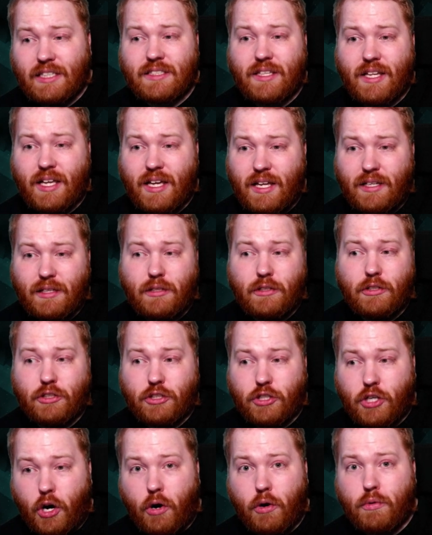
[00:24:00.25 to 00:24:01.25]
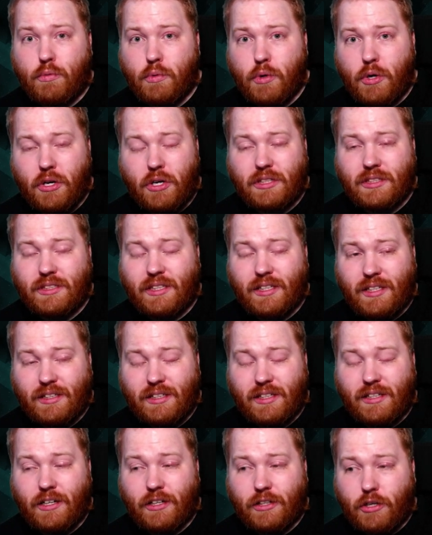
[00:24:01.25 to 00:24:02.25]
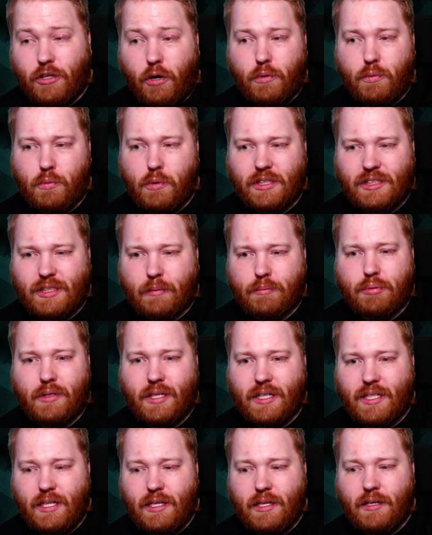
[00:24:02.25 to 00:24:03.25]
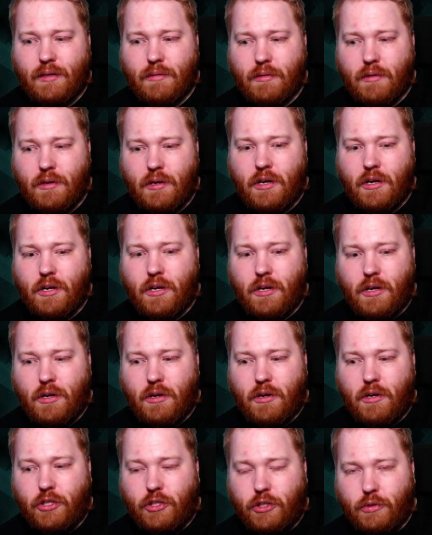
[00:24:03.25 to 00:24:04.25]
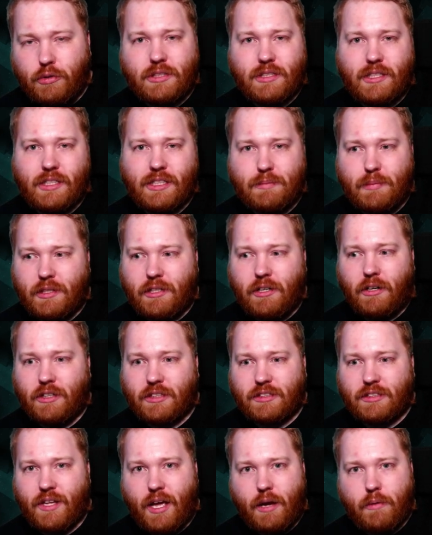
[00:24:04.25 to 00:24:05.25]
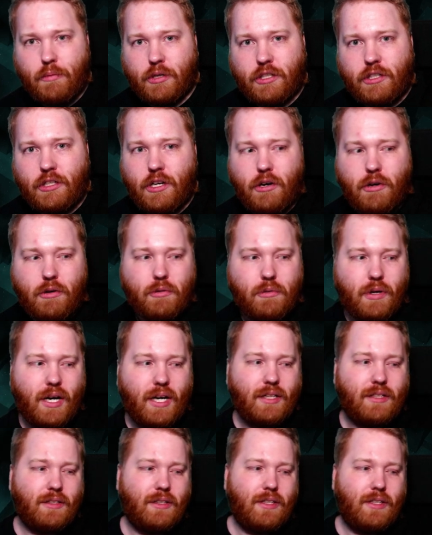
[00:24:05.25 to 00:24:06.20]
then code words are pretty useless because they would know, right?